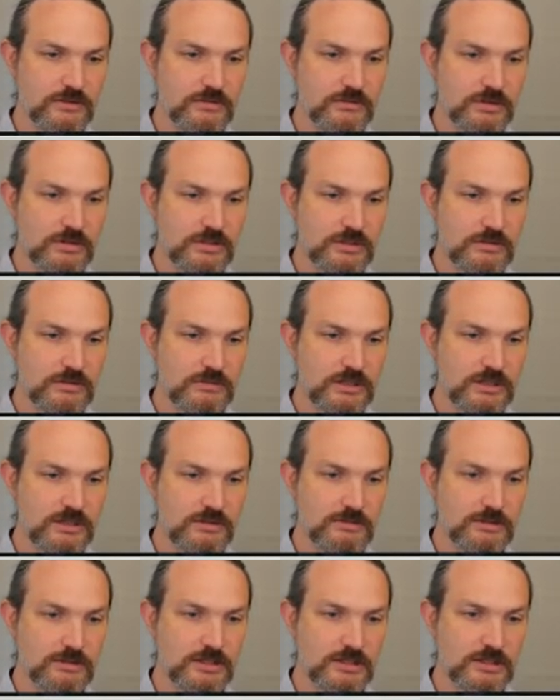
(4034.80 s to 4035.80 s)
Trust
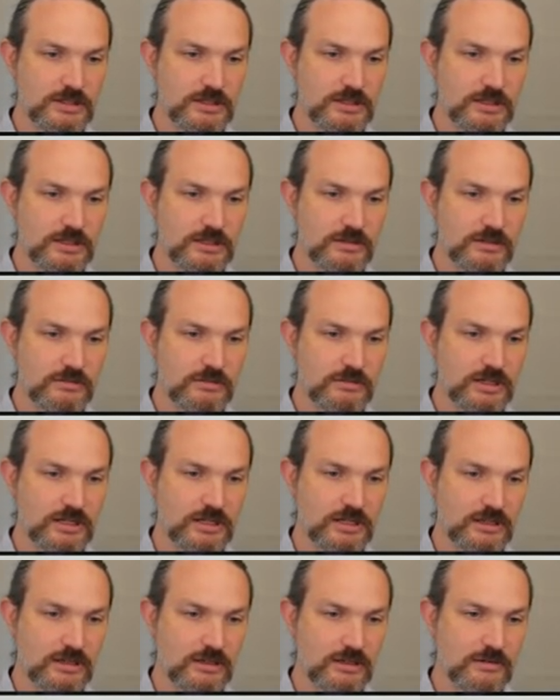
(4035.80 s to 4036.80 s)
me because I don't
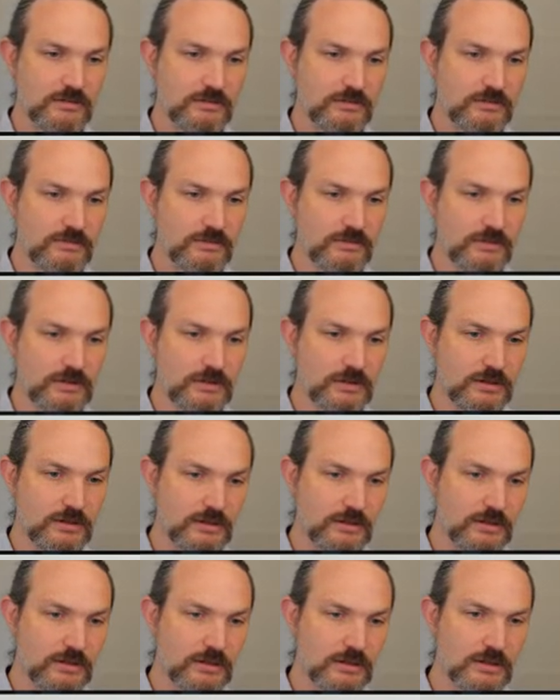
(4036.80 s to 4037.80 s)
have
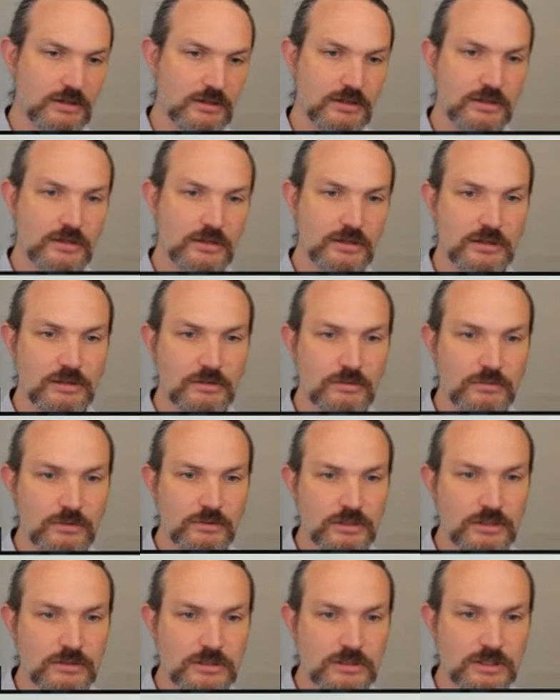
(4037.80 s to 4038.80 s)
a
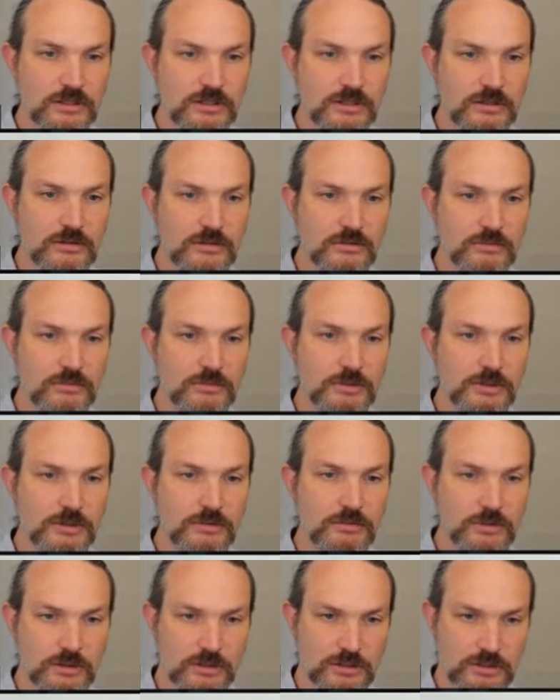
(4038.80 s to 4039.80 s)
Windows editor,
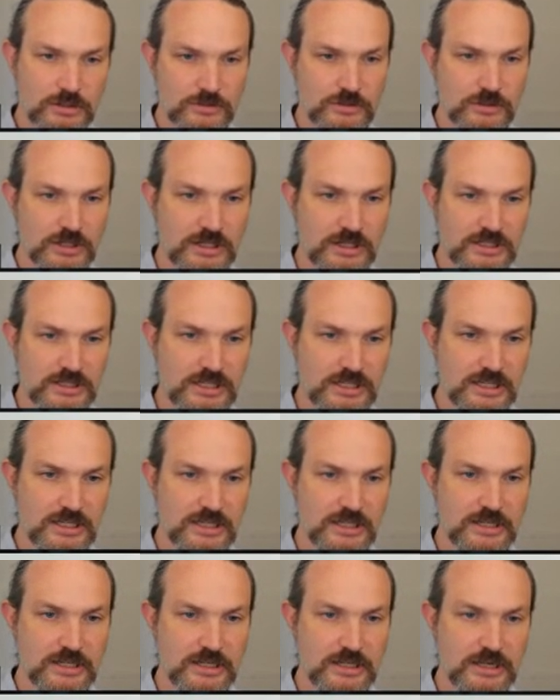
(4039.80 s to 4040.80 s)
but we're going to try
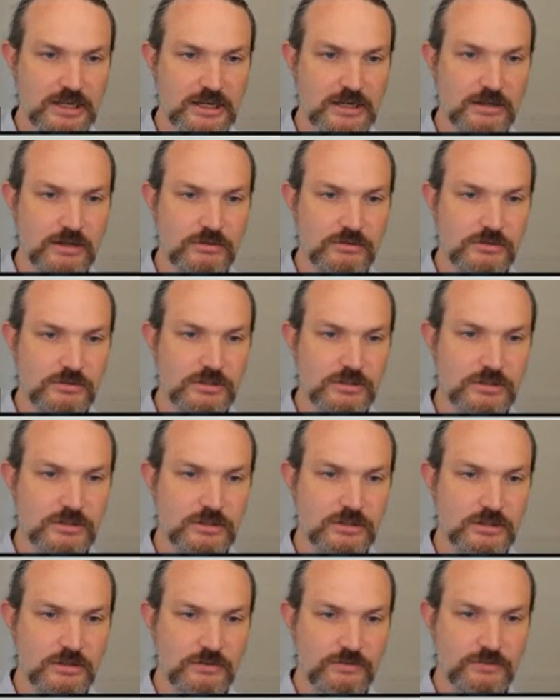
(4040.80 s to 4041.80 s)
taking out
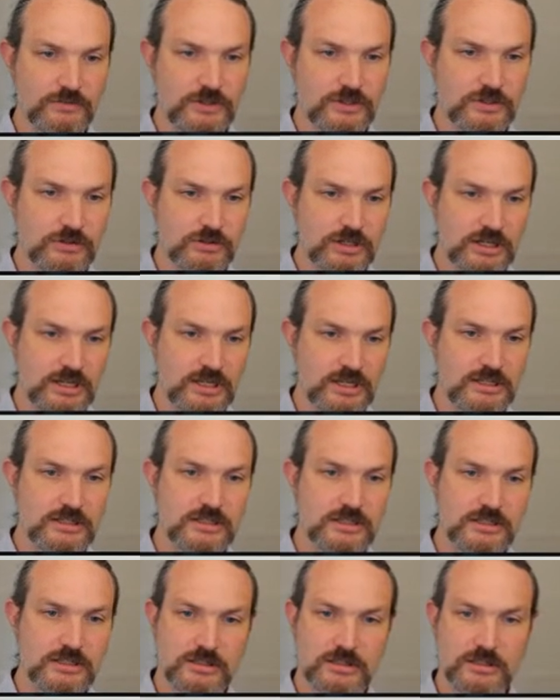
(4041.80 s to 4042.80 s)
the feature
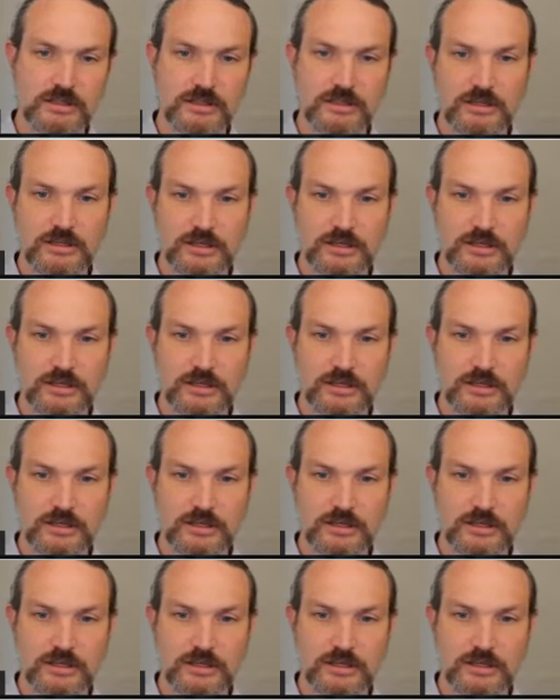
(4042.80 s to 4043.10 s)
gates